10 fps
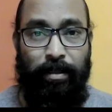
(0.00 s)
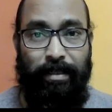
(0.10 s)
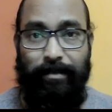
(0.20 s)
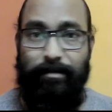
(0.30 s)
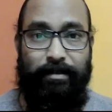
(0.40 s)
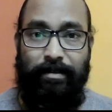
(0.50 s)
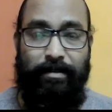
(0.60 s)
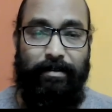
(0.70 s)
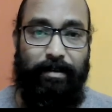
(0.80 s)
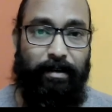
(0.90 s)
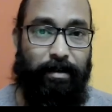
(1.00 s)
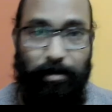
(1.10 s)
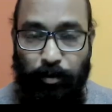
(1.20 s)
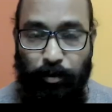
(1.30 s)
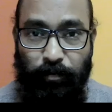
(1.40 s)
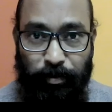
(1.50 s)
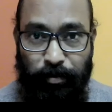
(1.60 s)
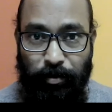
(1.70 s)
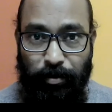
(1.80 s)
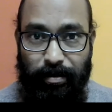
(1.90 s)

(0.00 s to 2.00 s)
that this is truth for sure.